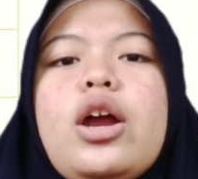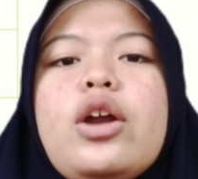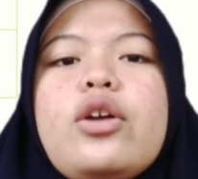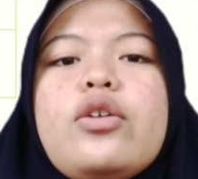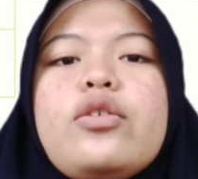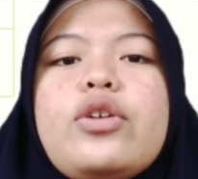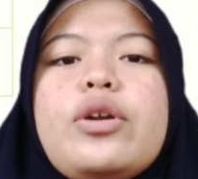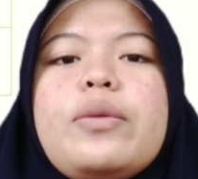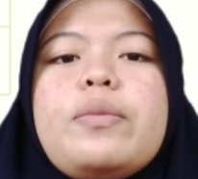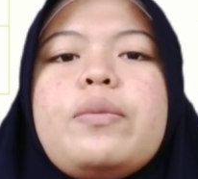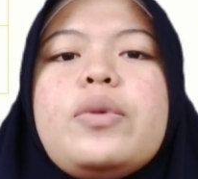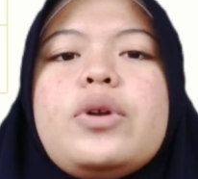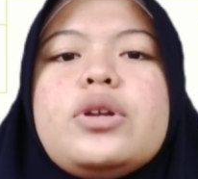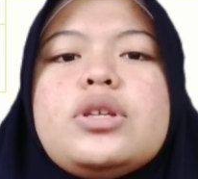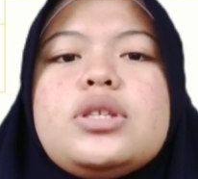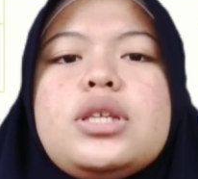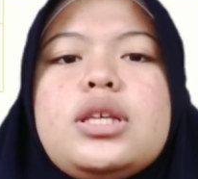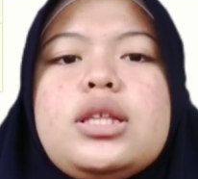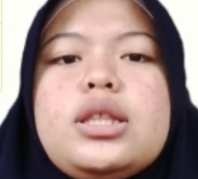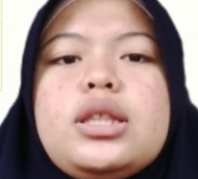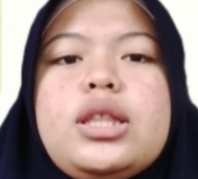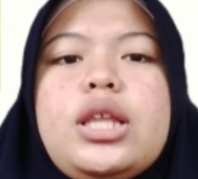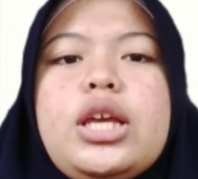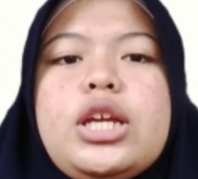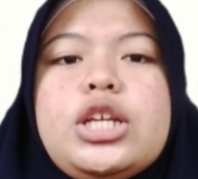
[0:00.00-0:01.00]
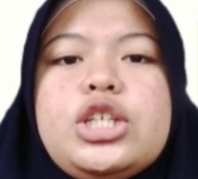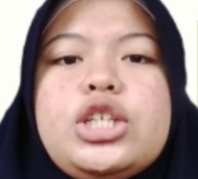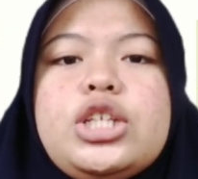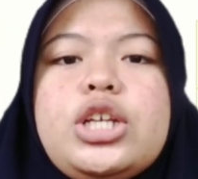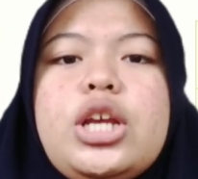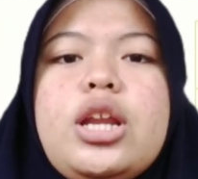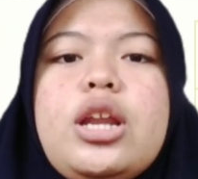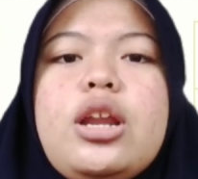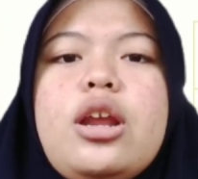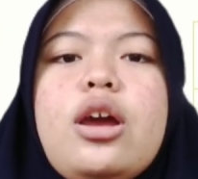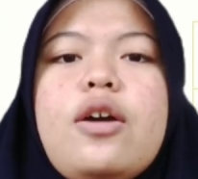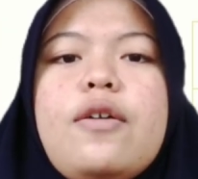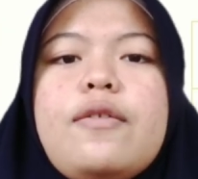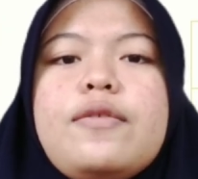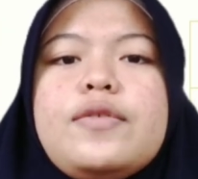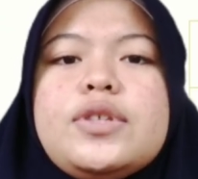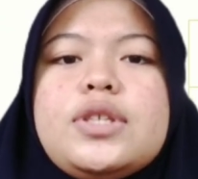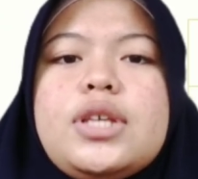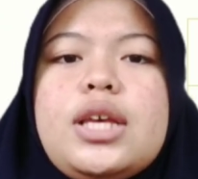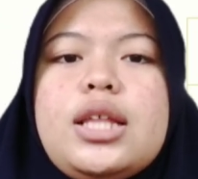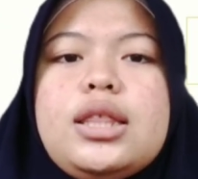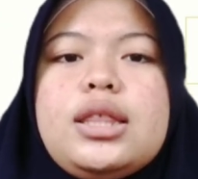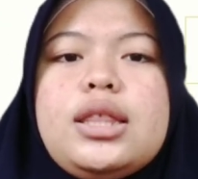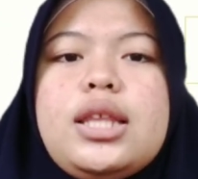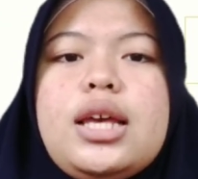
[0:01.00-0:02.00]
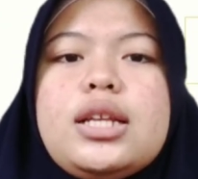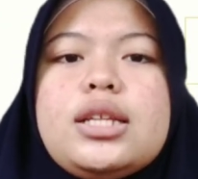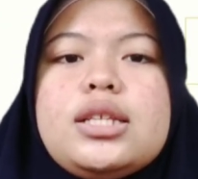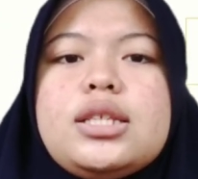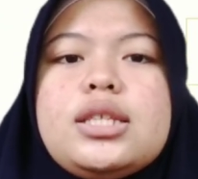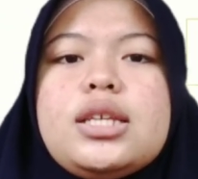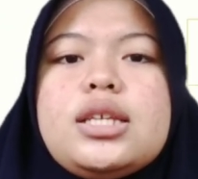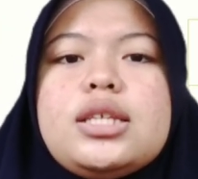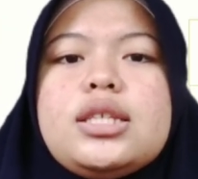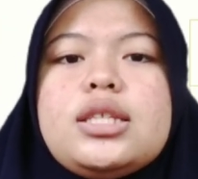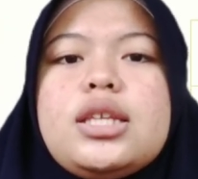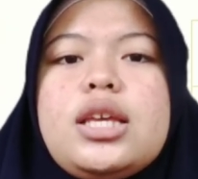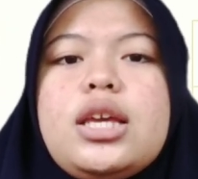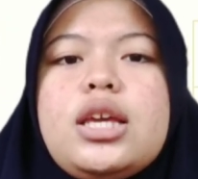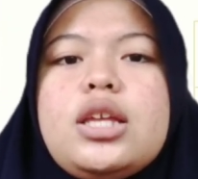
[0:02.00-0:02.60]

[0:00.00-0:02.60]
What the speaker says: representation of sentences